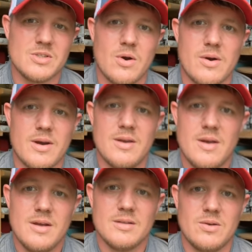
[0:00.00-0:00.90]
false
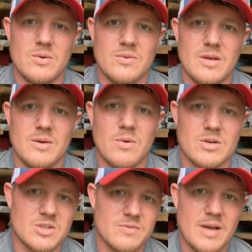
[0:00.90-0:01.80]
information was given out
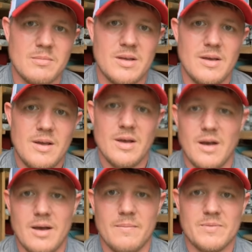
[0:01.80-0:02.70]
there, but I have no
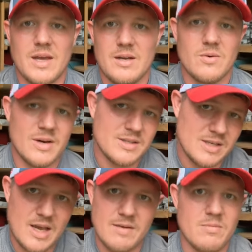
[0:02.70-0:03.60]
problem admitting when
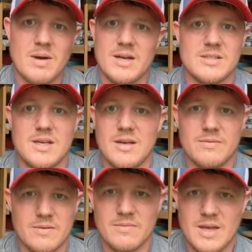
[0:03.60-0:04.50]
I'm wrong. And that's
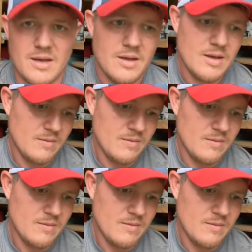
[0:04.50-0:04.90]
what I'll say.